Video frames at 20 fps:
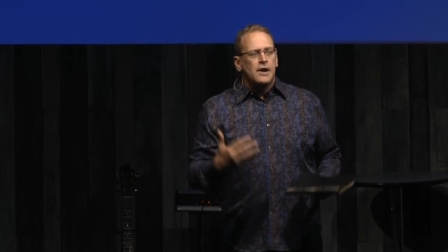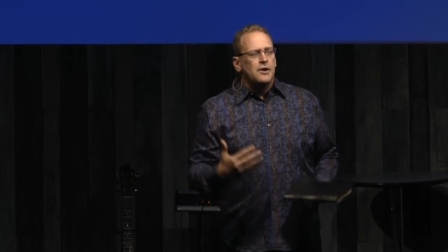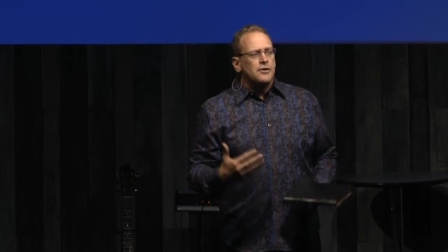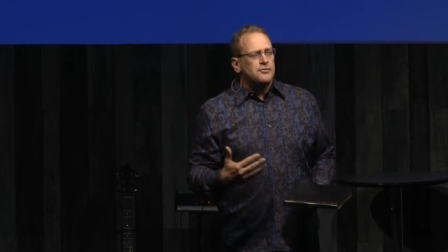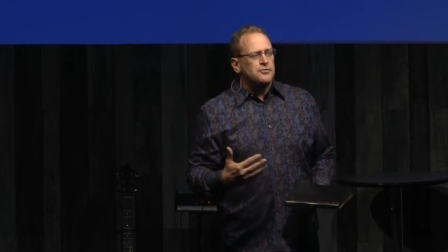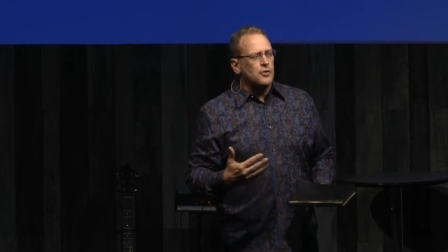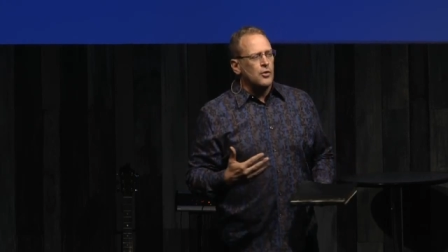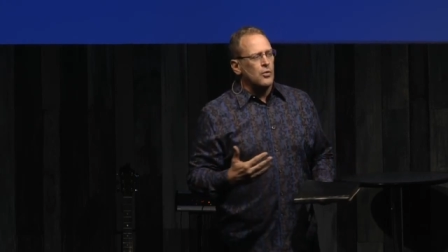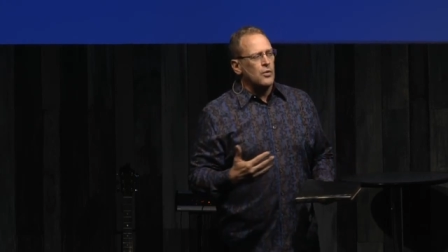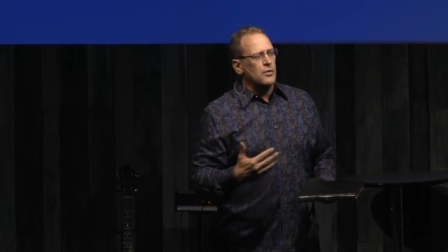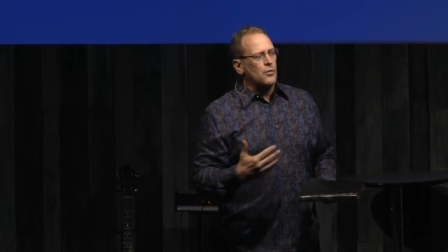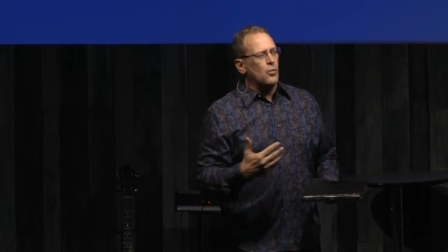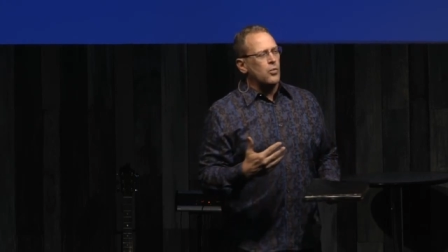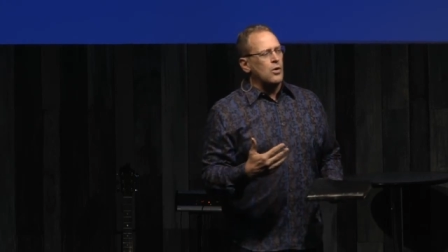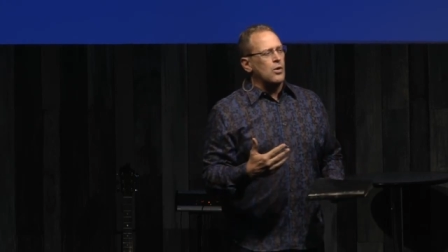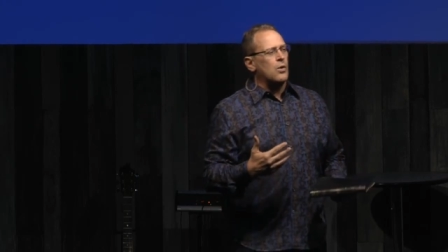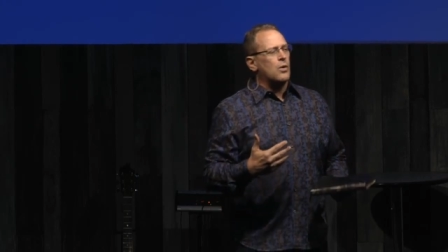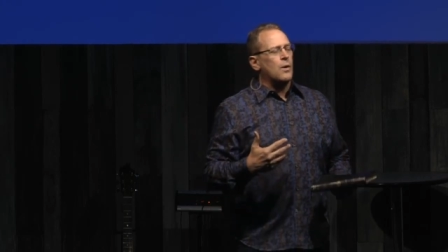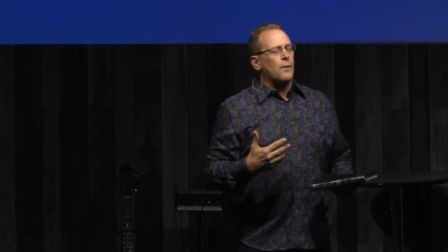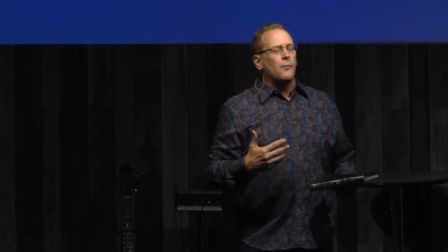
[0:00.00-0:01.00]
So
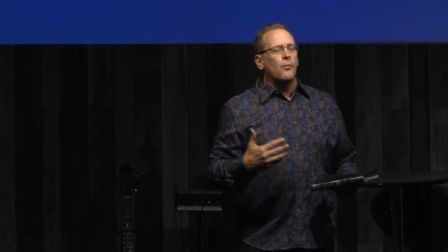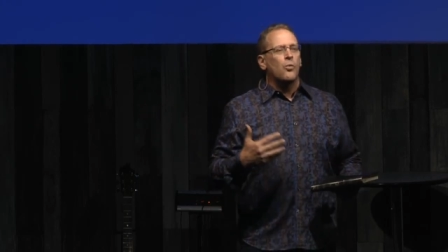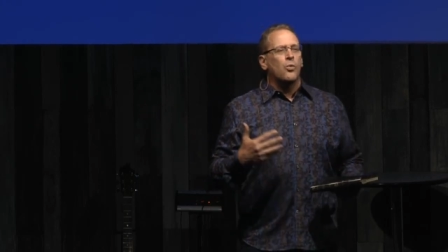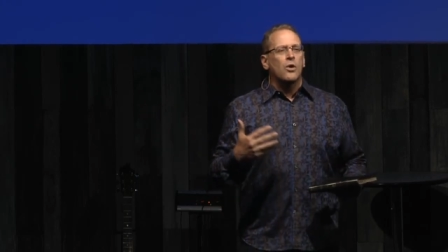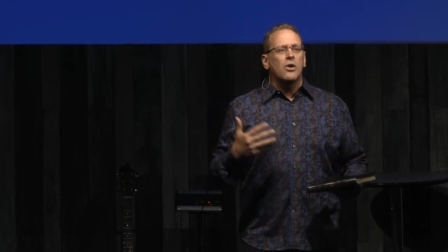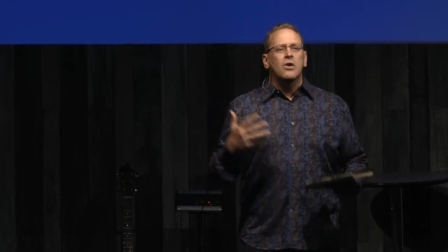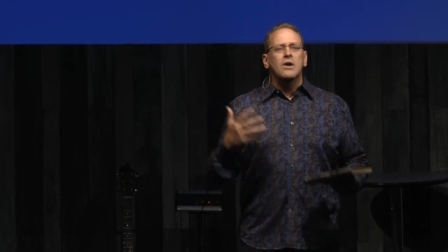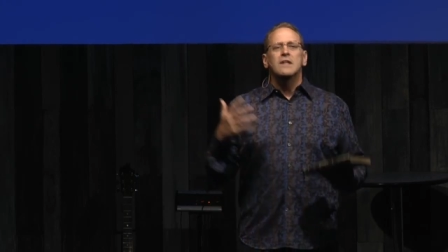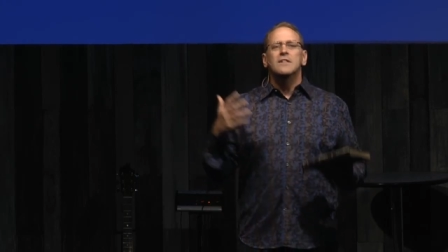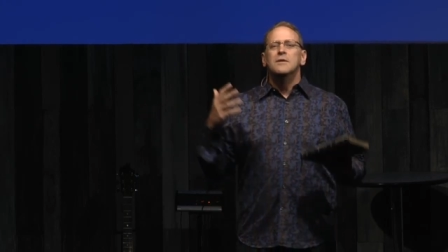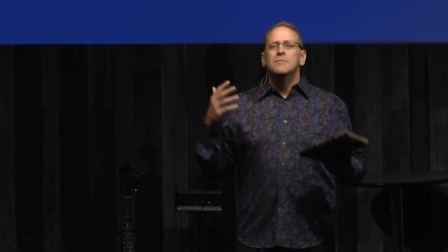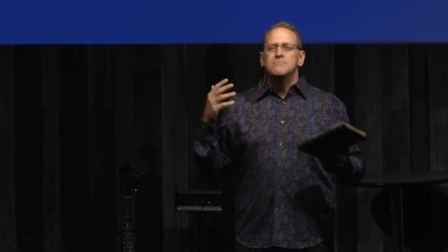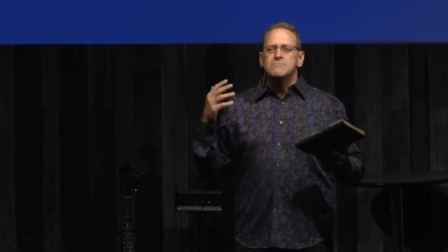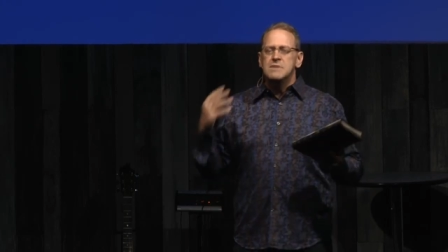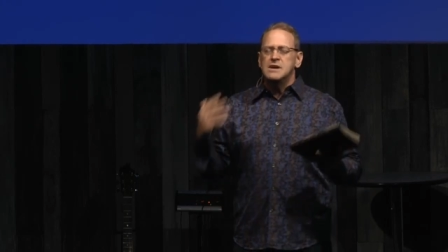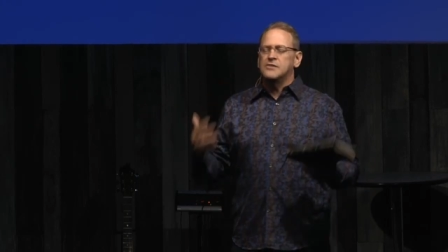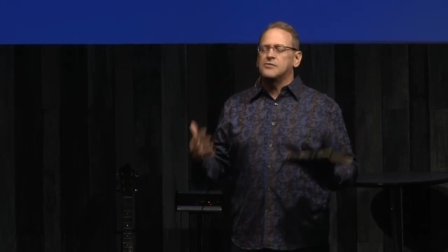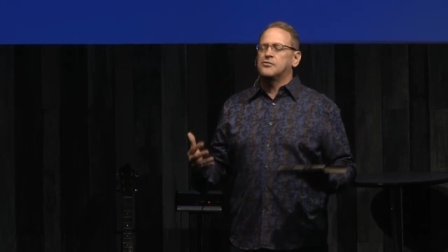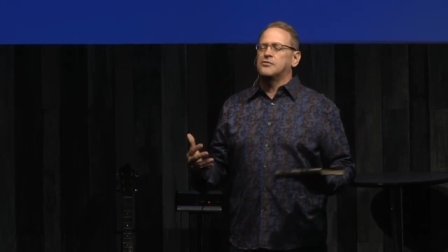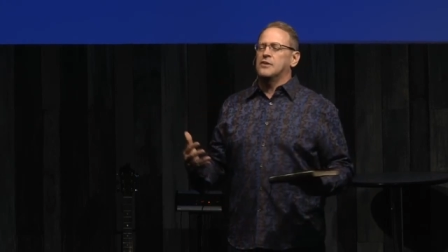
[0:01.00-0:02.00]
we're, we're in the
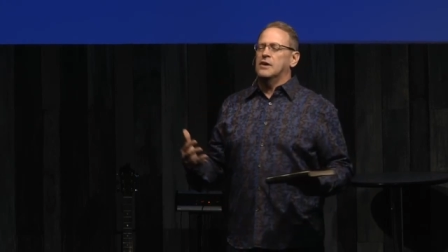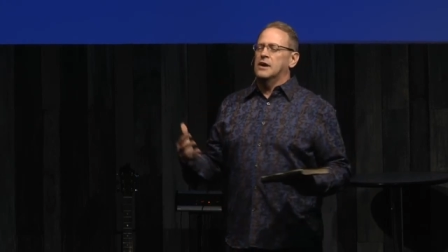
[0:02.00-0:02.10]
midst.